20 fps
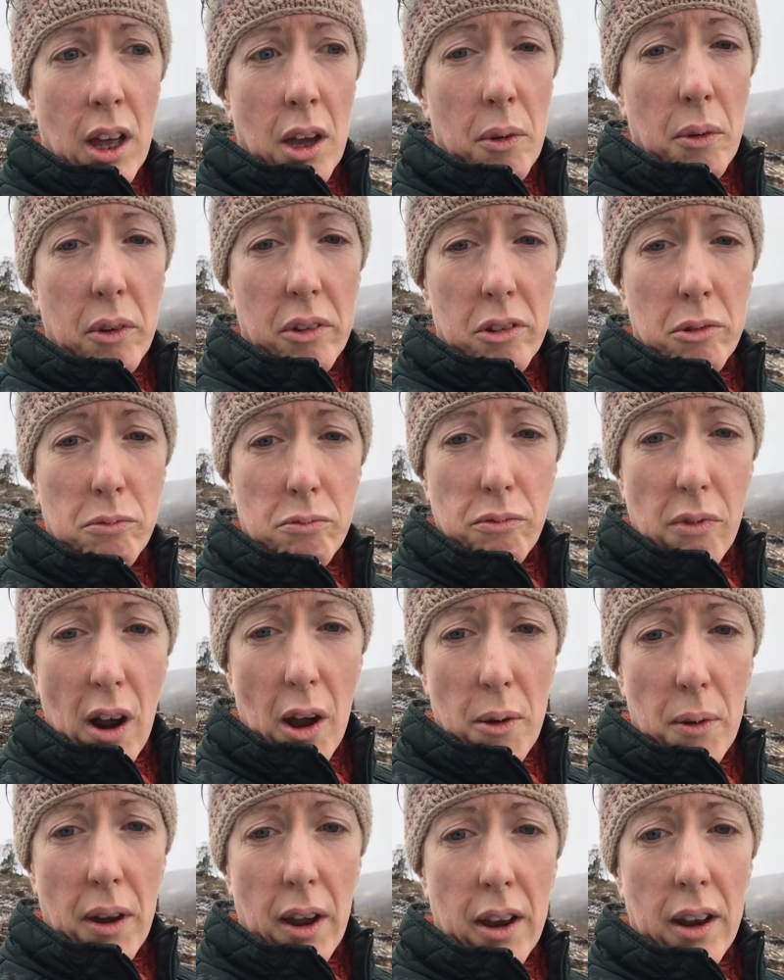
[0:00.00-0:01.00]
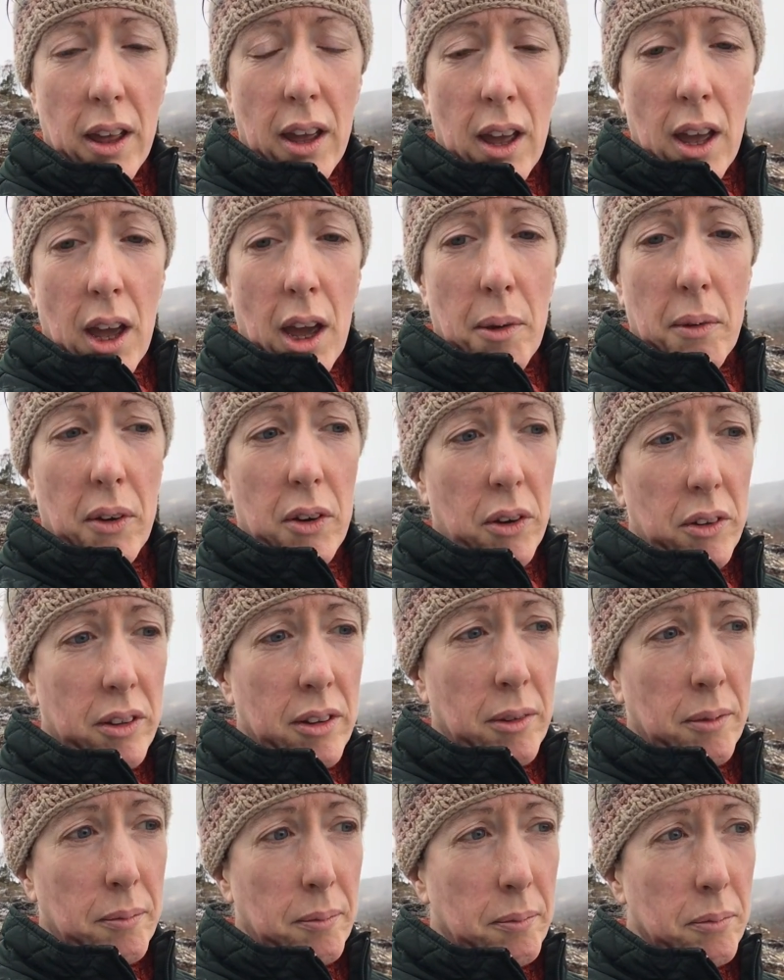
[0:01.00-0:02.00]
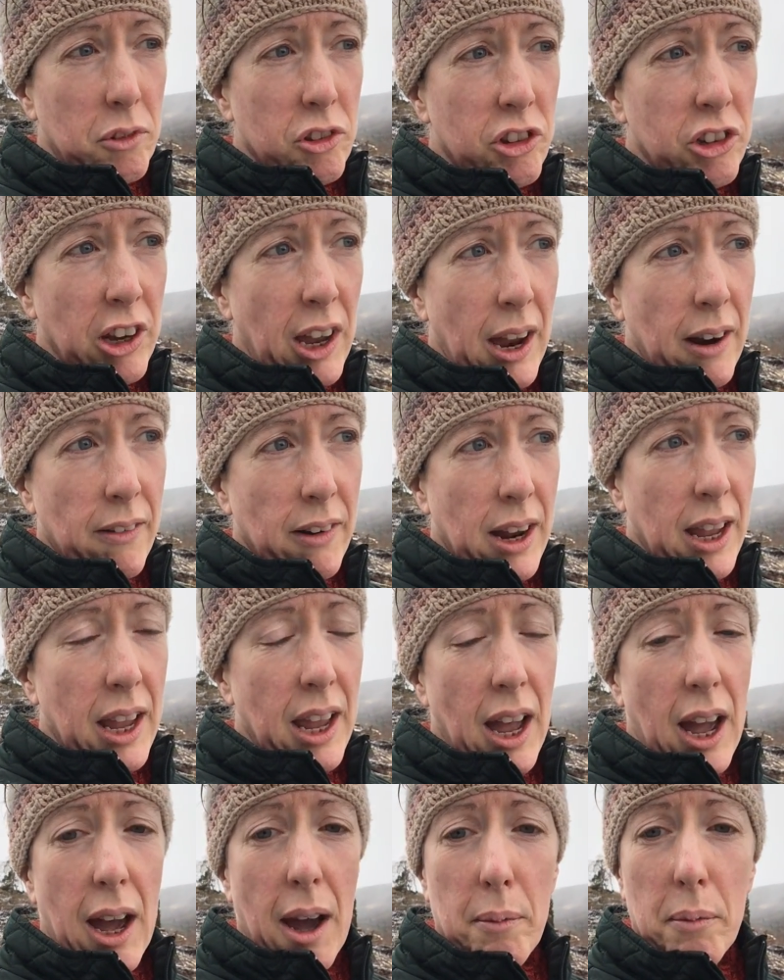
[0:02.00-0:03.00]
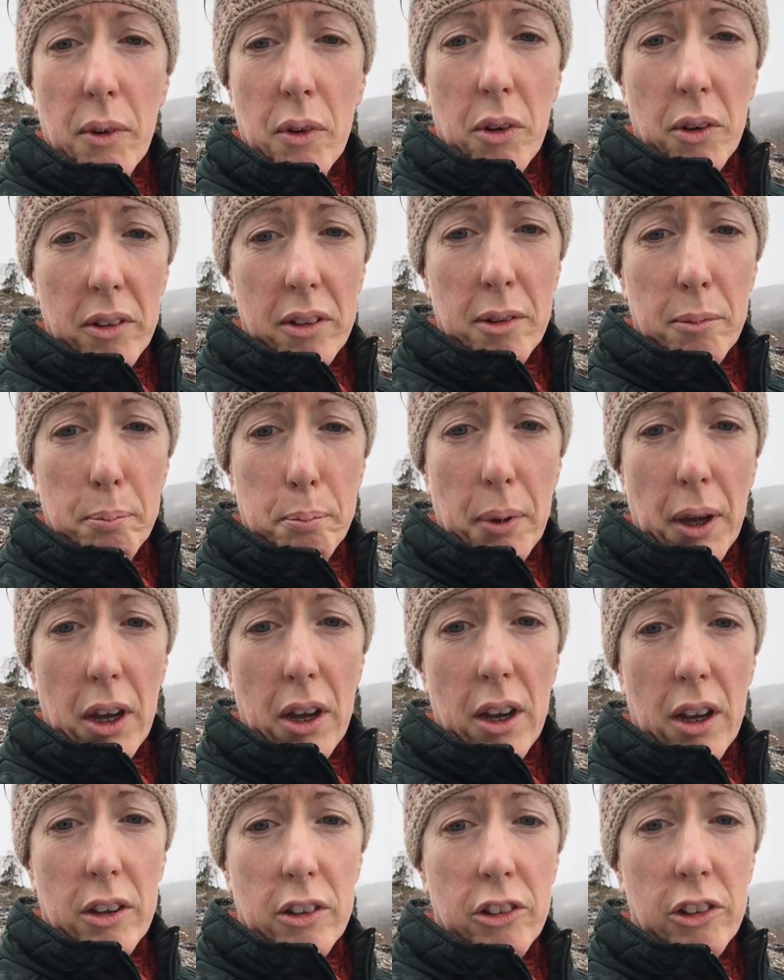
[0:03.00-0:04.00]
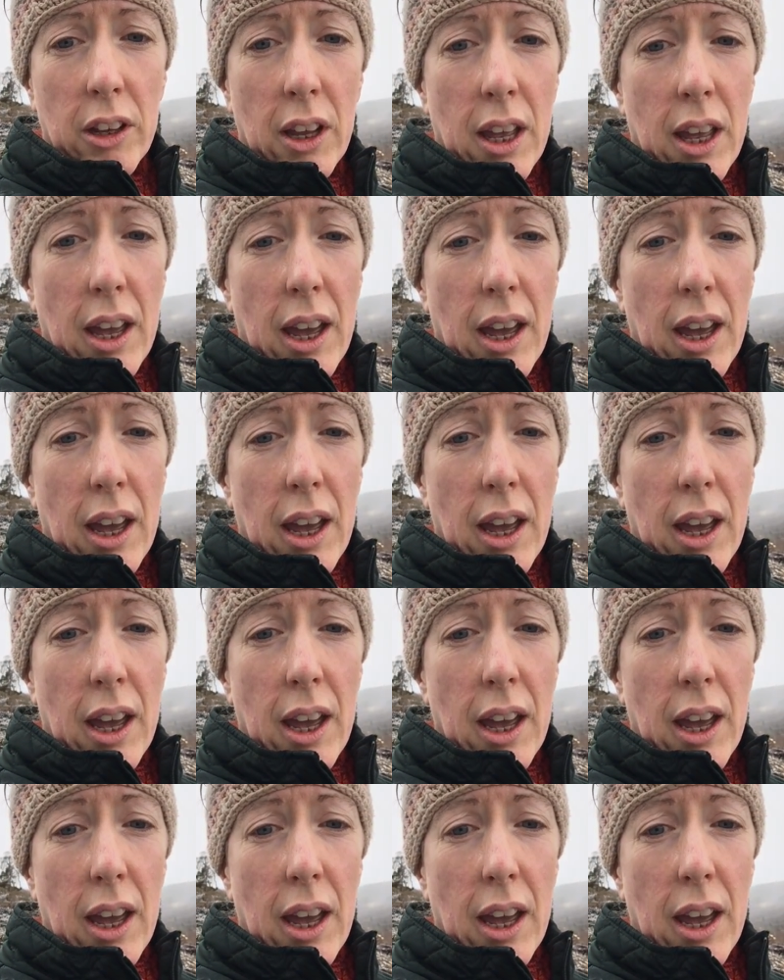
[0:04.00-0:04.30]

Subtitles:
We've got some rowan, we've got some cherry and we've got some birch,